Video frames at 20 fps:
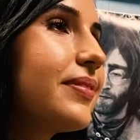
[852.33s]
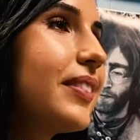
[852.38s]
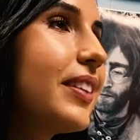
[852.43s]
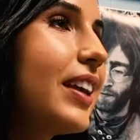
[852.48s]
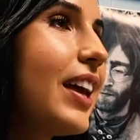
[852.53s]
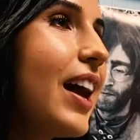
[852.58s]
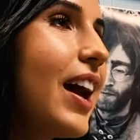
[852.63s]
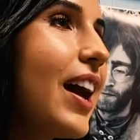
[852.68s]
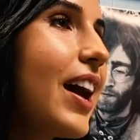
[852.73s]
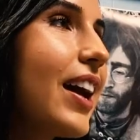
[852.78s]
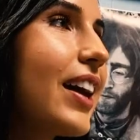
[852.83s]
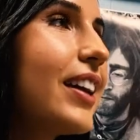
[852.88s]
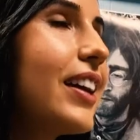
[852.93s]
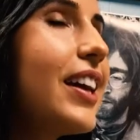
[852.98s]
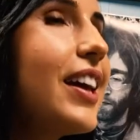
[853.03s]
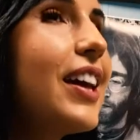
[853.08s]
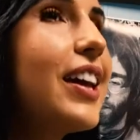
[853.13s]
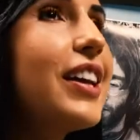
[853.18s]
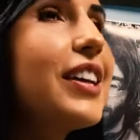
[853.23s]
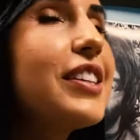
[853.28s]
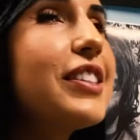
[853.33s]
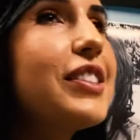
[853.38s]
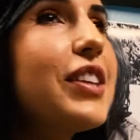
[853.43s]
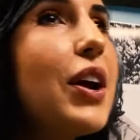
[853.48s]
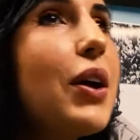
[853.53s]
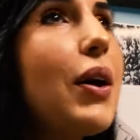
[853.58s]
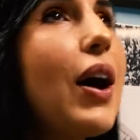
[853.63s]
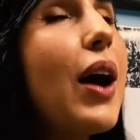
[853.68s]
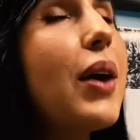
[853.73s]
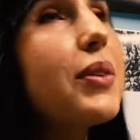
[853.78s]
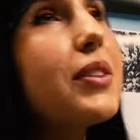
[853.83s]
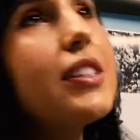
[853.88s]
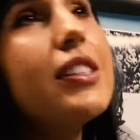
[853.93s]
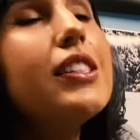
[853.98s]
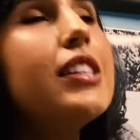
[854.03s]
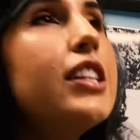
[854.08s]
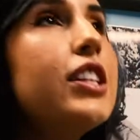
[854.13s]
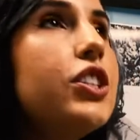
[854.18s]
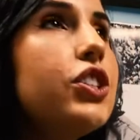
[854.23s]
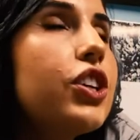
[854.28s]
Yeah. So I was a
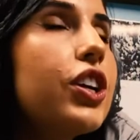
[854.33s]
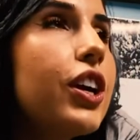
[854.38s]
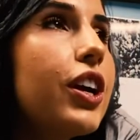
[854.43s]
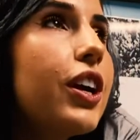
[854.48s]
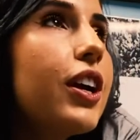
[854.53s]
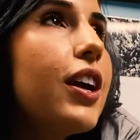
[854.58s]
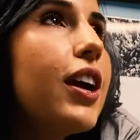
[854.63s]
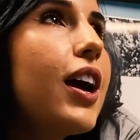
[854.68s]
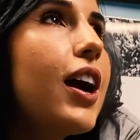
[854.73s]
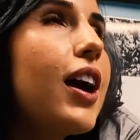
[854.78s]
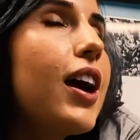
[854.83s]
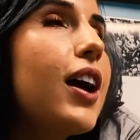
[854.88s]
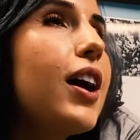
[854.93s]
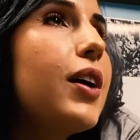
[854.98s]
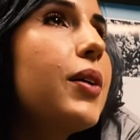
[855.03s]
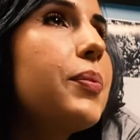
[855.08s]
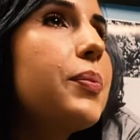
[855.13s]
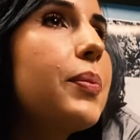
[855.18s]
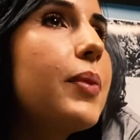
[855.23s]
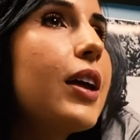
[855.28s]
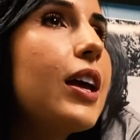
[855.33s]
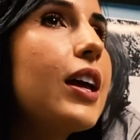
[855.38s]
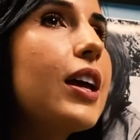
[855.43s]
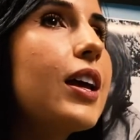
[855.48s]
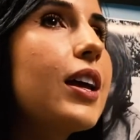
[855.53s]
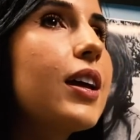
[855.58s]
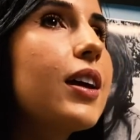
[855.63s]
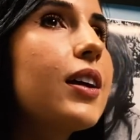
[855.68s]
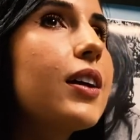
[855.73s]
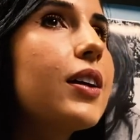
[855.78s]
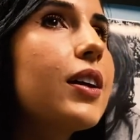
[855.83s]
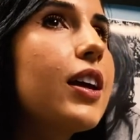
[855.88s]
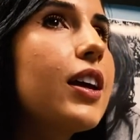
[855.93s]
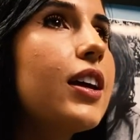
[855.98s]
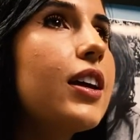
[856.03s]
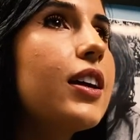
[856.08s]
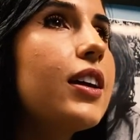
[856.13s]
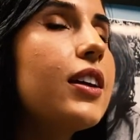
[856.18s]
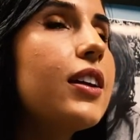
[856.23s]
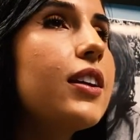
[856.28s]
teacher, and
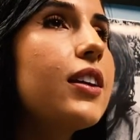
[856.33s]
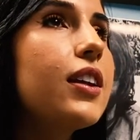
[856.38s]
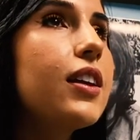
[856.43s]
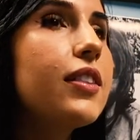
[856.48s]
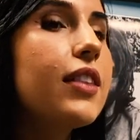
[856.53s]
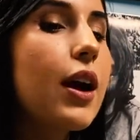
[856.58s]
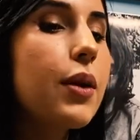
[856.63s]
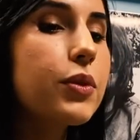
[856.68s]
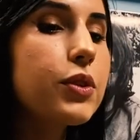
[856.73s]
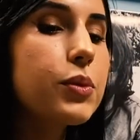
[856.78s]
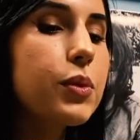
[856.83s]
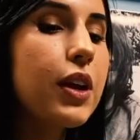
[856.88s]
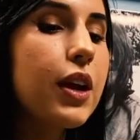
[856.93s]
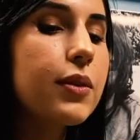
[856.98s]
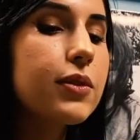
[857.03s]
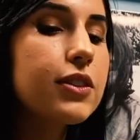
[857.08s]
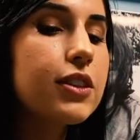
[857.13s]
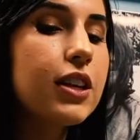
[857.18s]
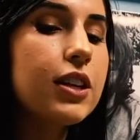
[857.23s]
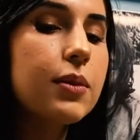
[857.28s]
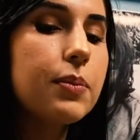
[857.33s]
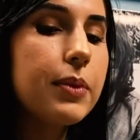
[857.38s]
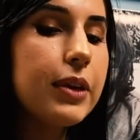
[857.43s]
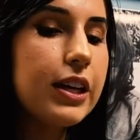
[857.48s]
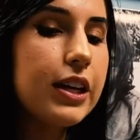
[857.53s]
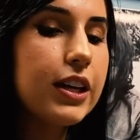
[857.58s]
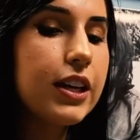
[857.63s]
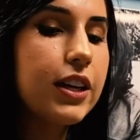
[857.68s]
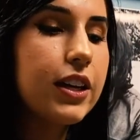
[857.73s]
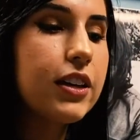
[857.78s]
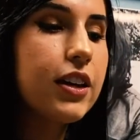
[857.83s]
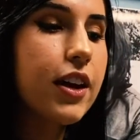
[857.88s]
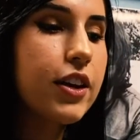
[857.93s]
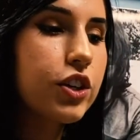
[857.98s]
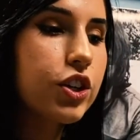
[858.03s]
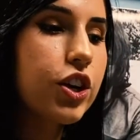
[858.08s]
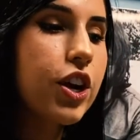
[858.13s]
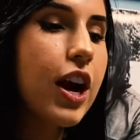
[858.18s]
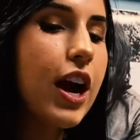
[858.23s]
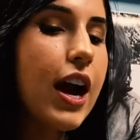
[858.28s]
that was what I was going to be in
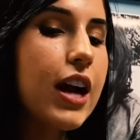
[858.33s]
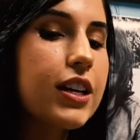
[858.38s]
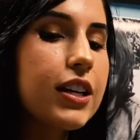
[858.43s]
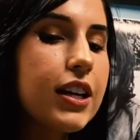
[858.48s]
undergrad.